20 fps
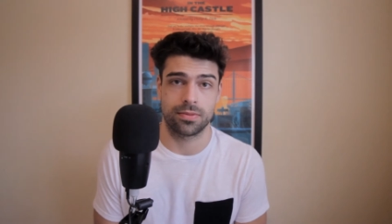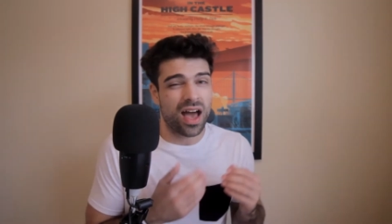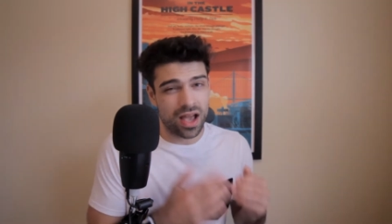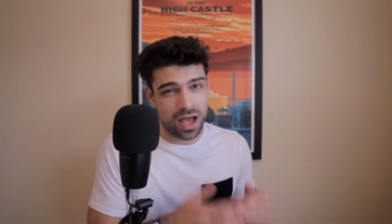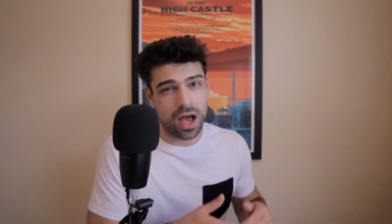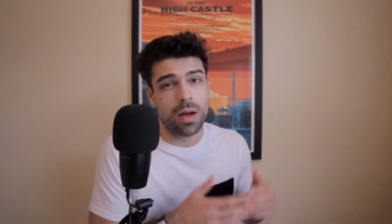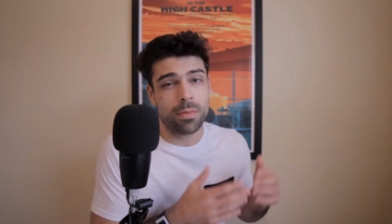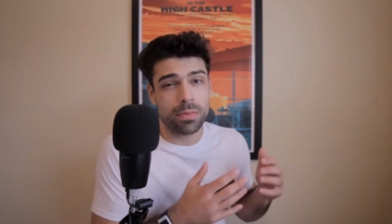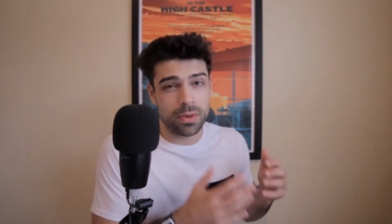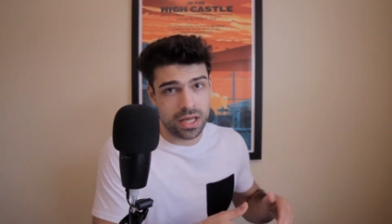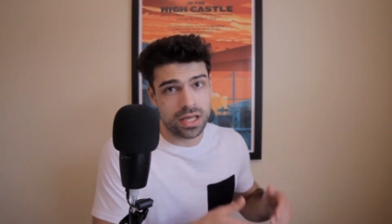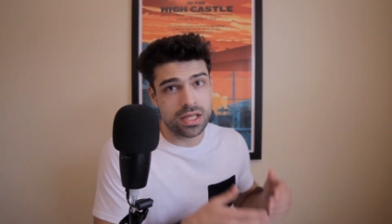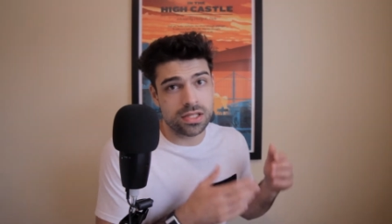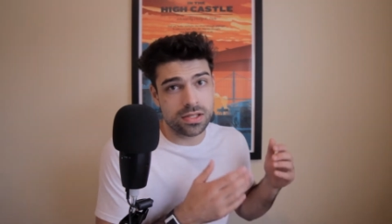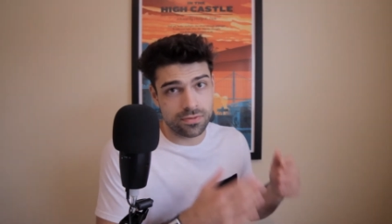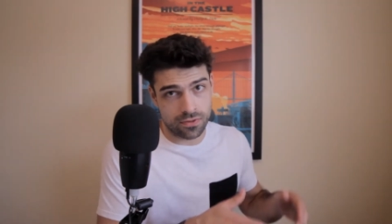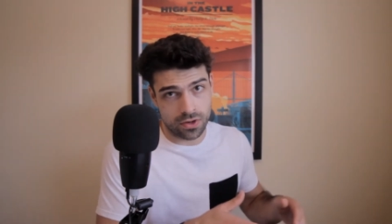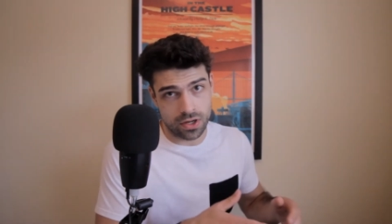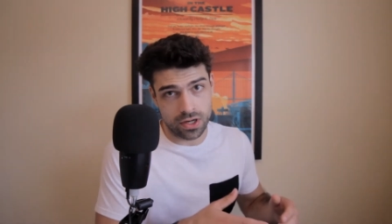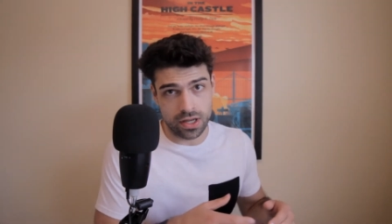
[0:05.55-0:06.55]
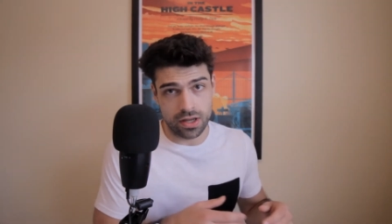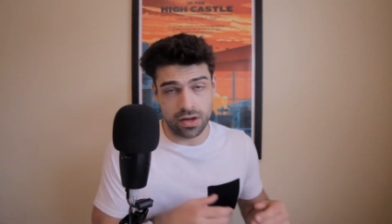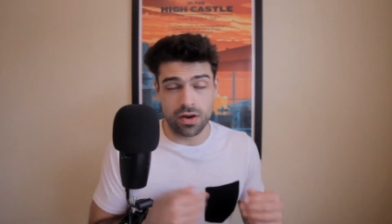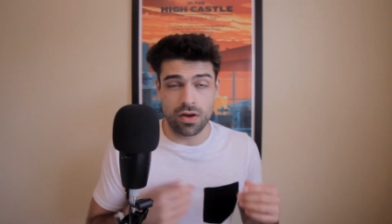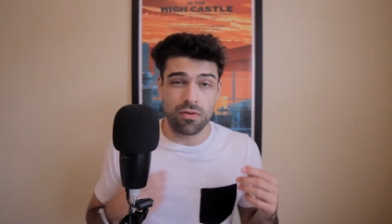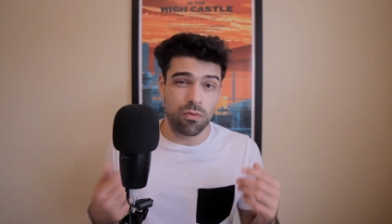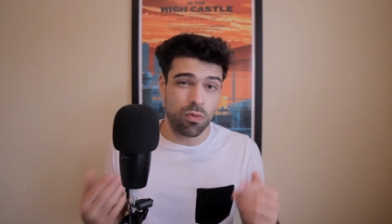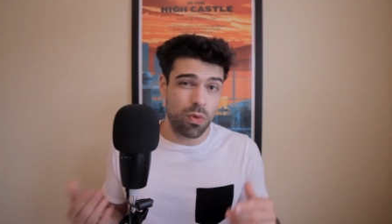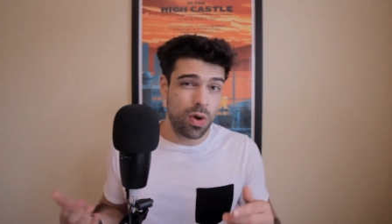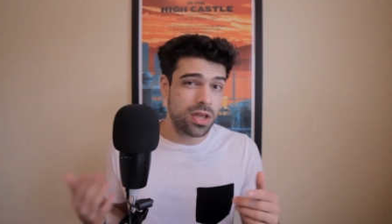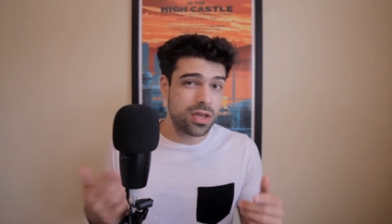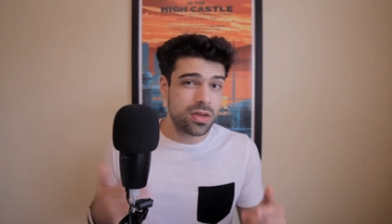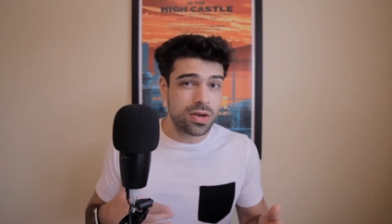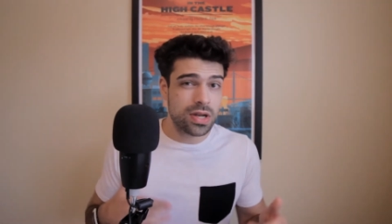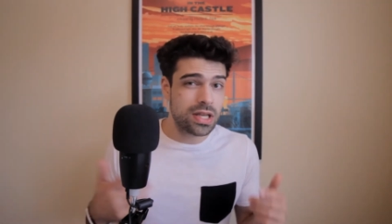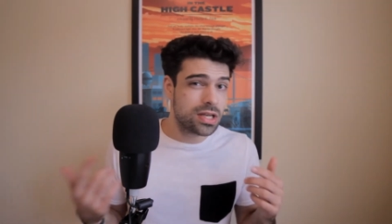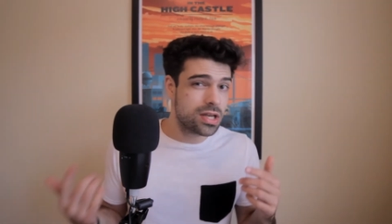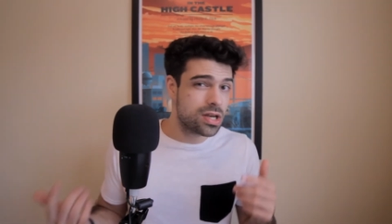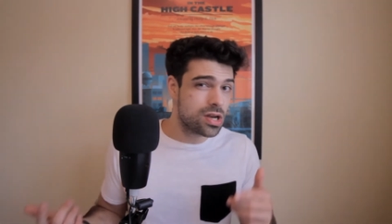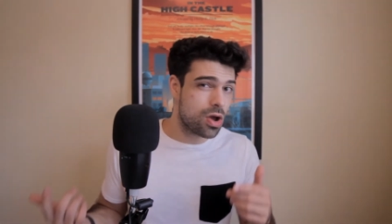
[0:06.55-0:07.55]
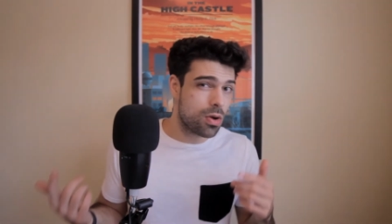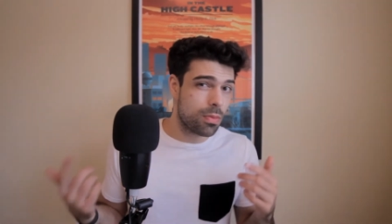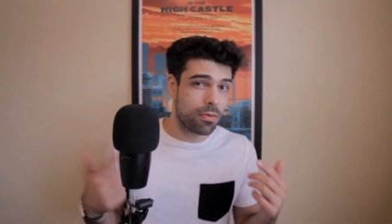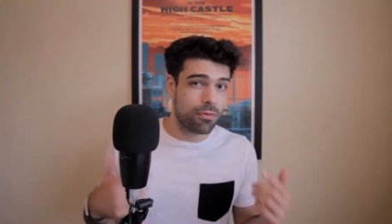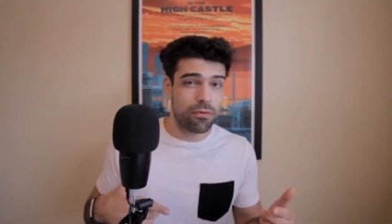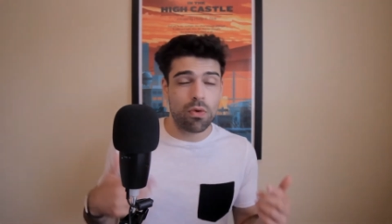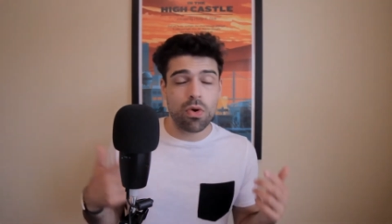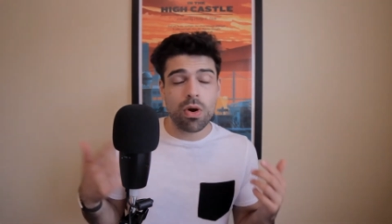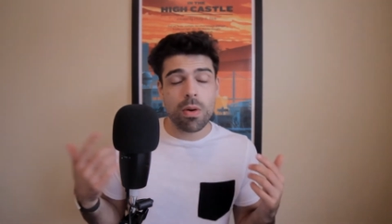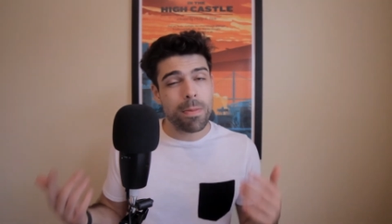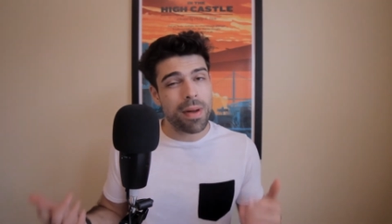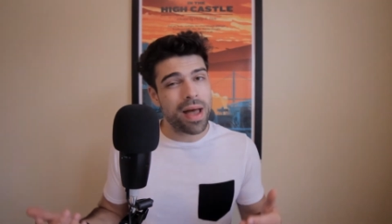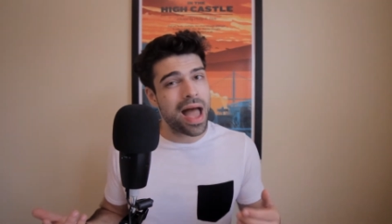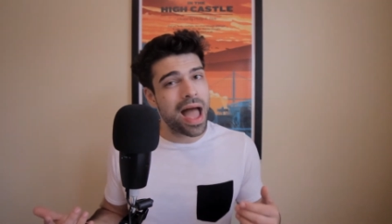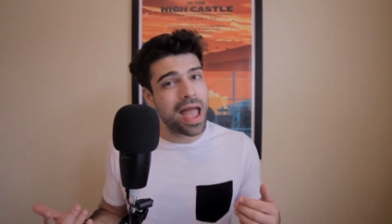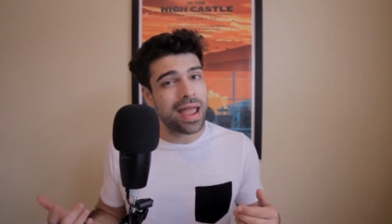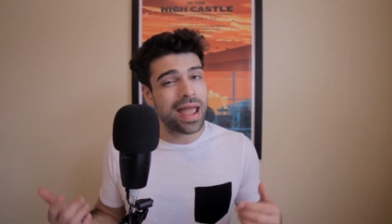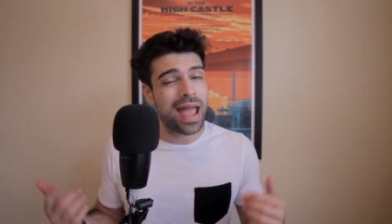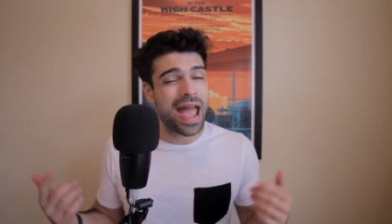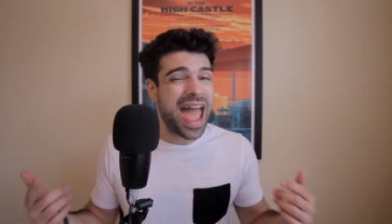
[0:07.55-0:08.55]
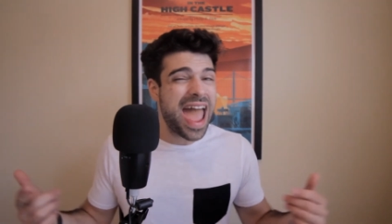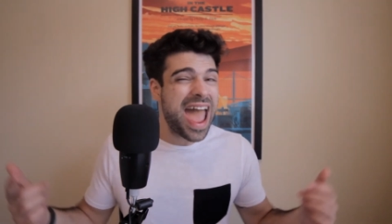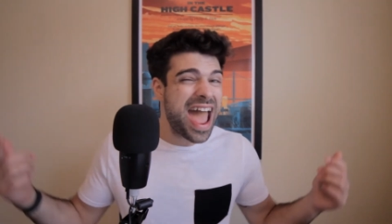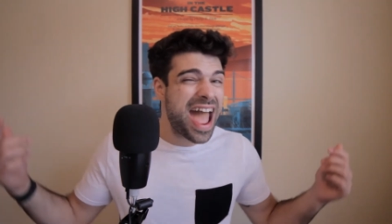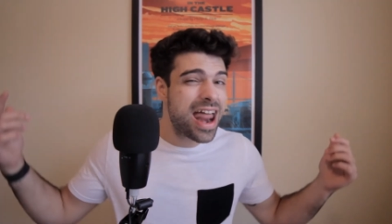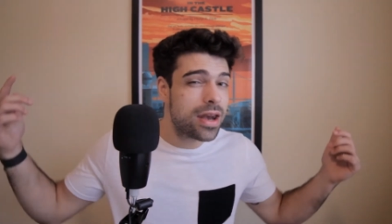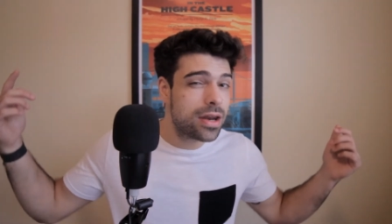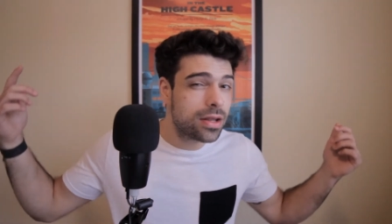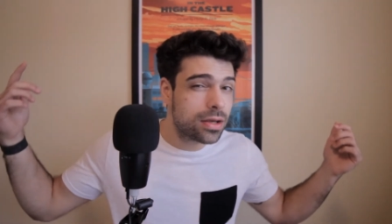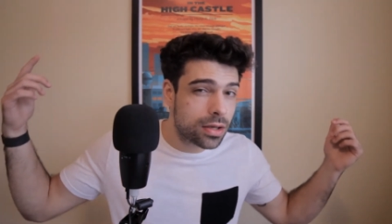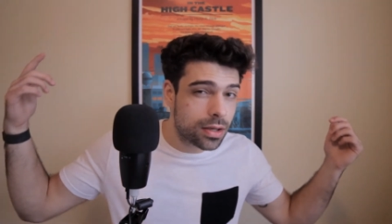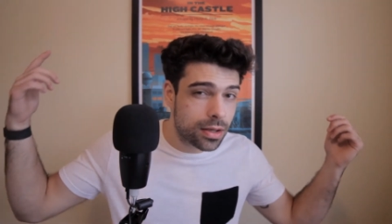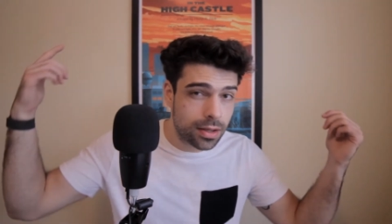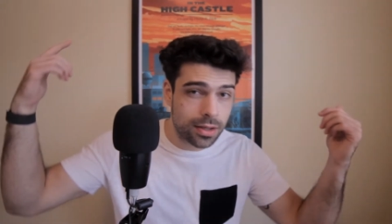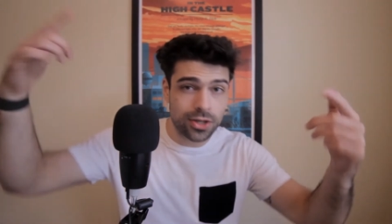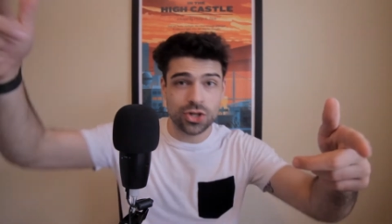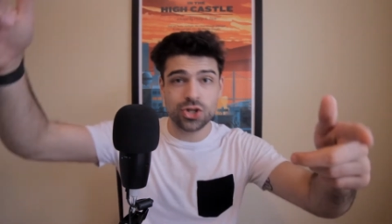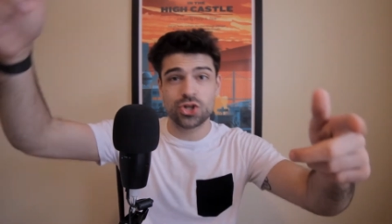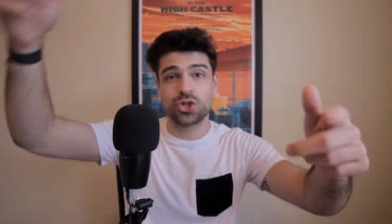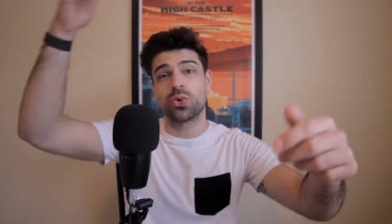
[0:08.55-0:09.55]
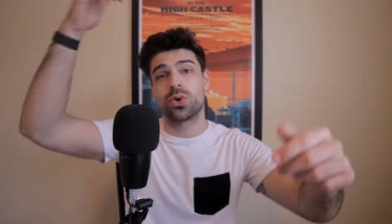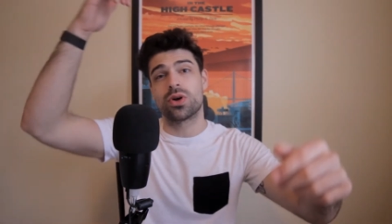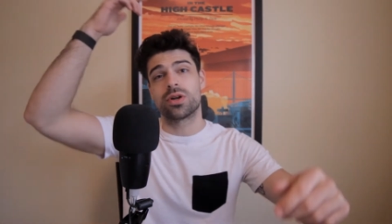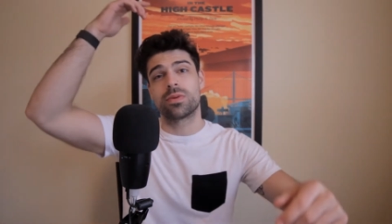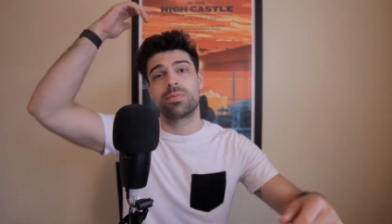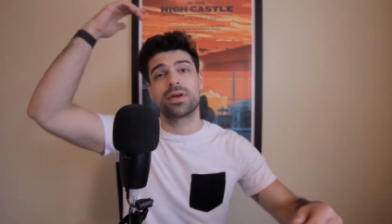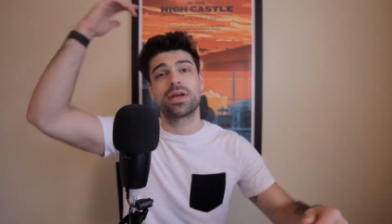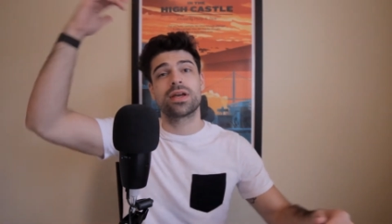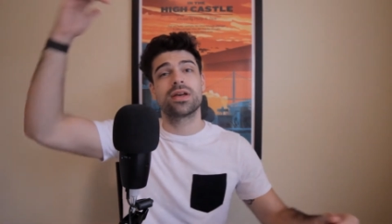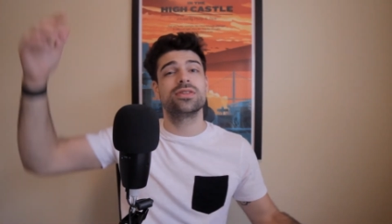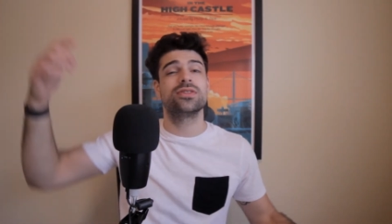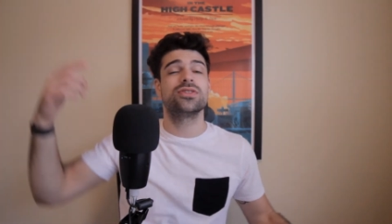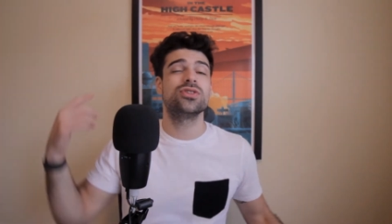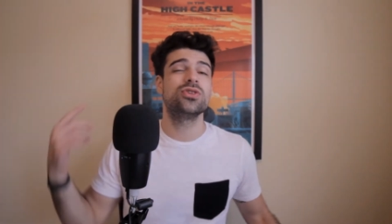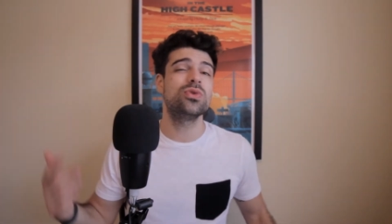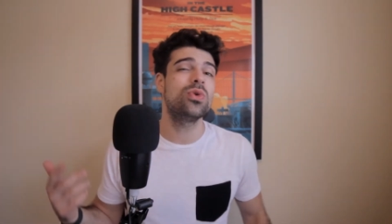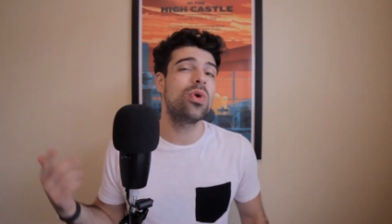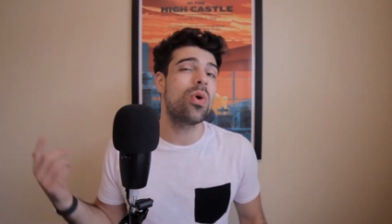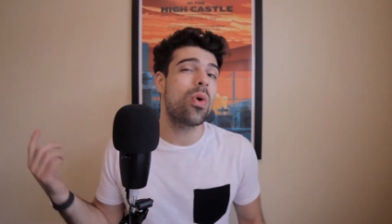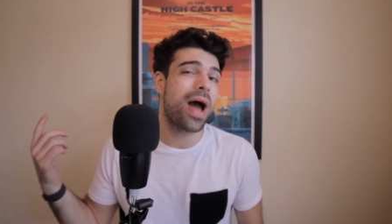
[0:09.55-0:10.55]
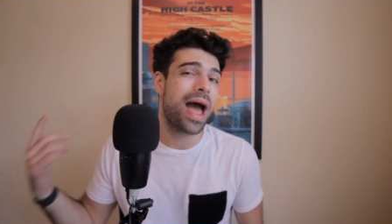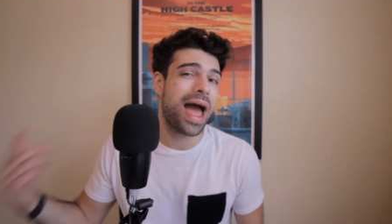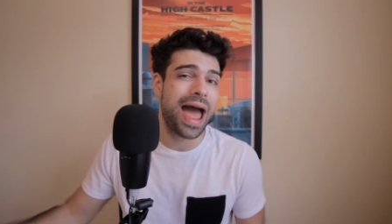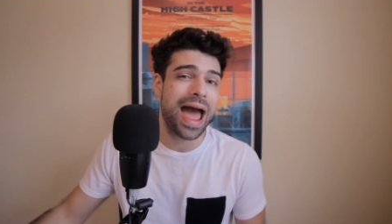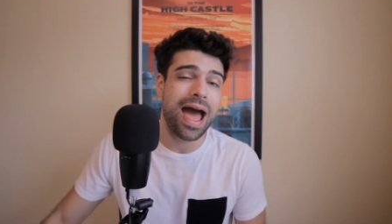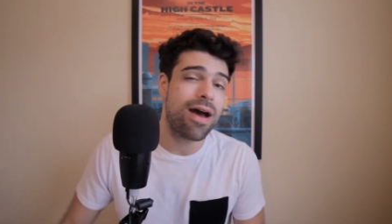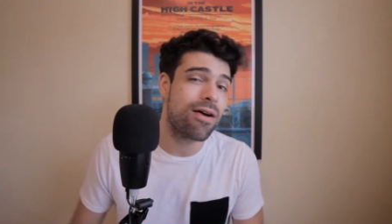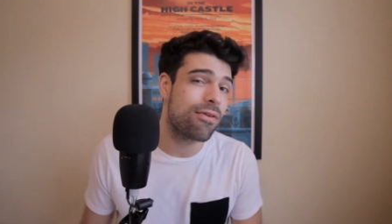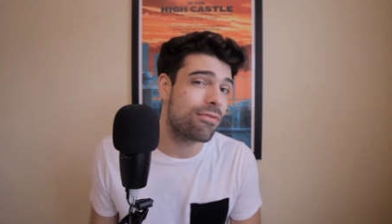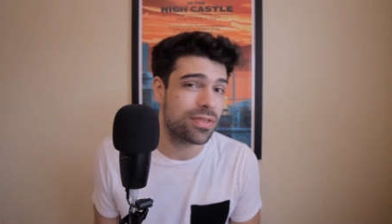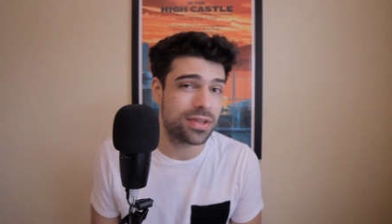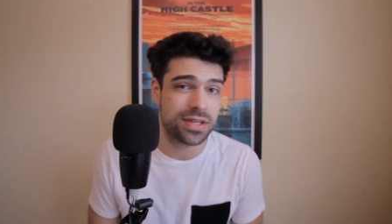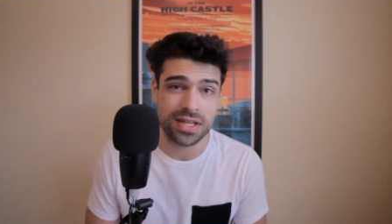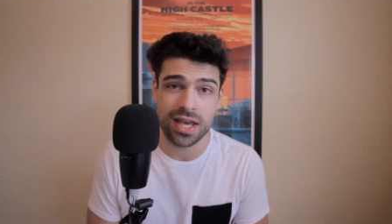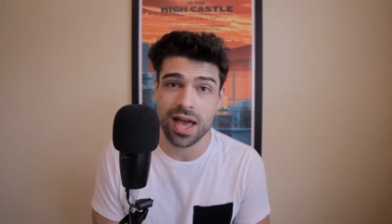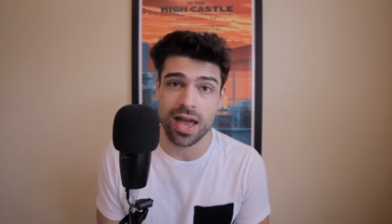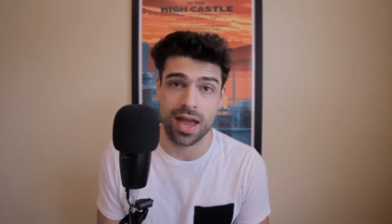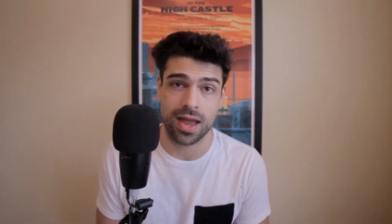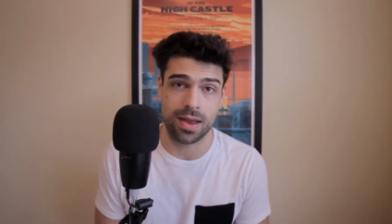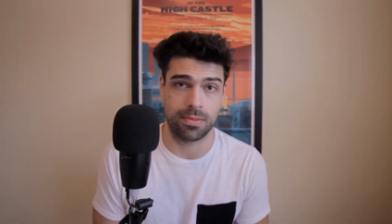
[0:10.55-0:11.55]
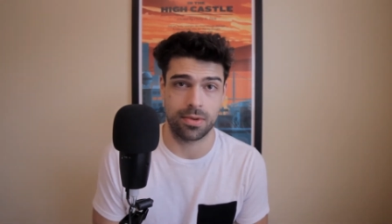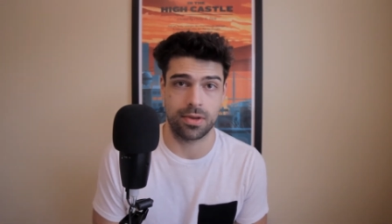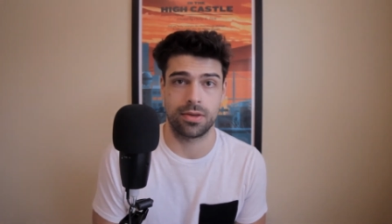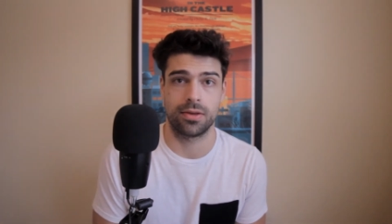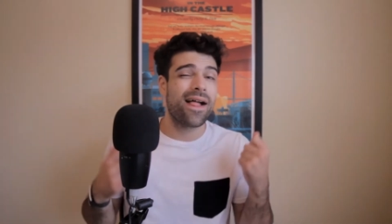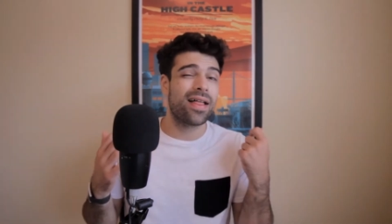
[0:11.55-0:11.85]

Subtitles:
A comprehensive rundown of what you need to know before buying, and short because you don't have the time.